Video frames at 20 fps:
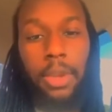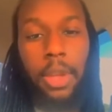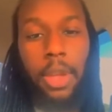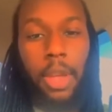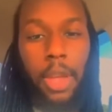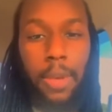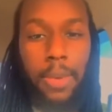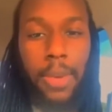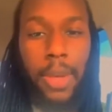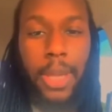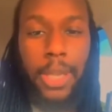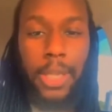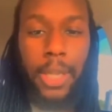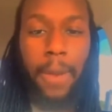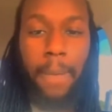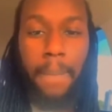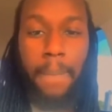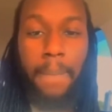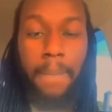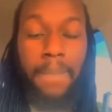You know what I'm saying?
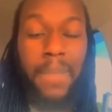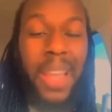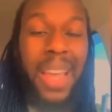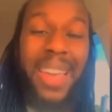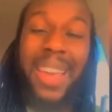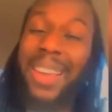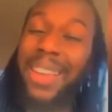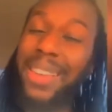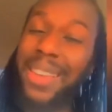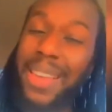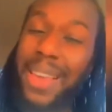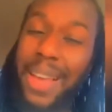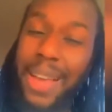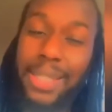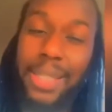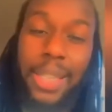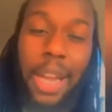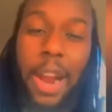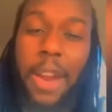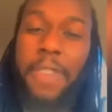And you can't
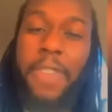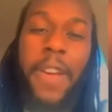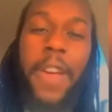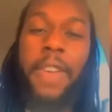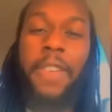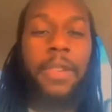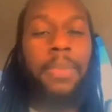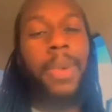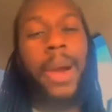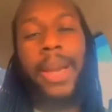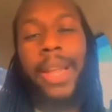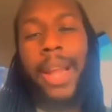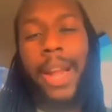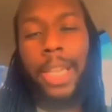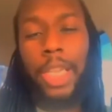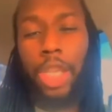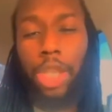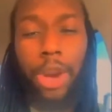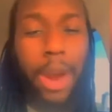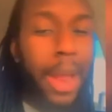sorry for everybody I
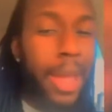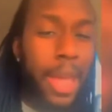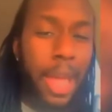try